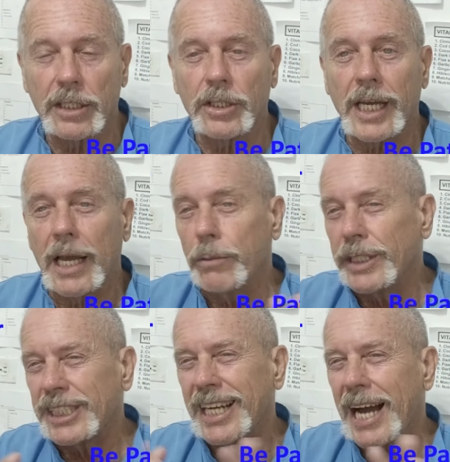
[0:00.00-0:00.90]
Okay,
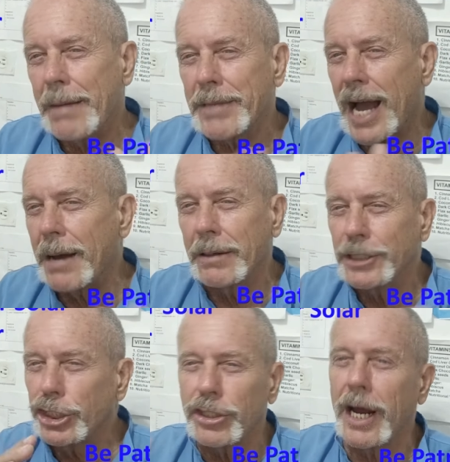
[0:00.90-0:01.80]
which I'm not
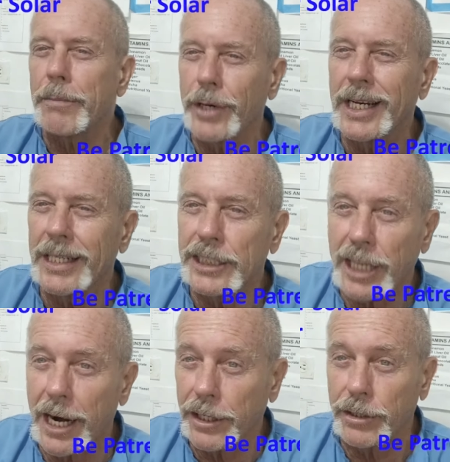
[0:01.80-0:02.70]
sure I'm reading
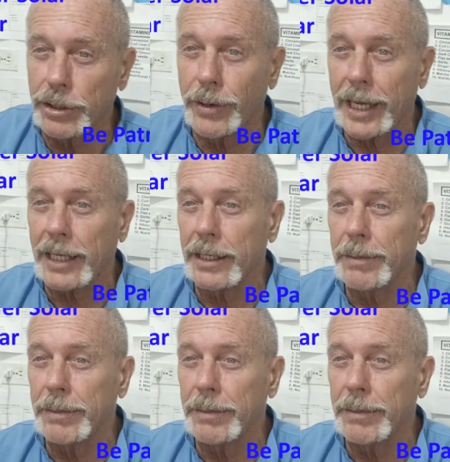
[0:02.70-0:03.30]
this article correctly,